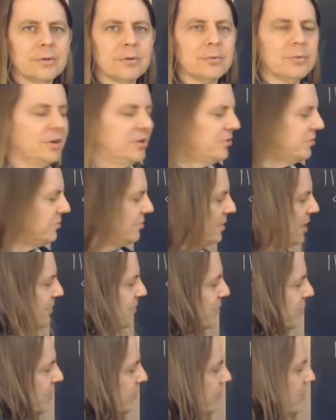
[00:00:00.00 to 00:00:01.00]
We just gave you
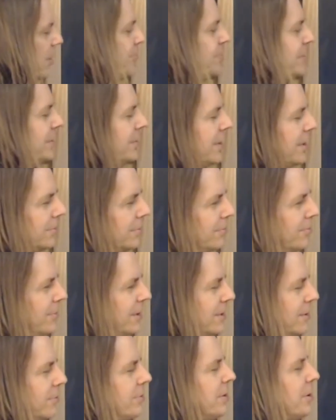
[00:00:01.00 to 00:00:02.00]
those to help you kind of
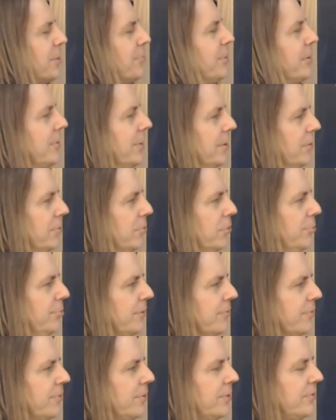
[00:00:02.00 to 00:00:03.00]
make you think about that a little
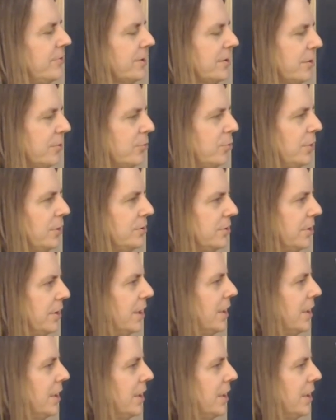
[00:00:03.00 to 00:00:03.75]
bit for the second question.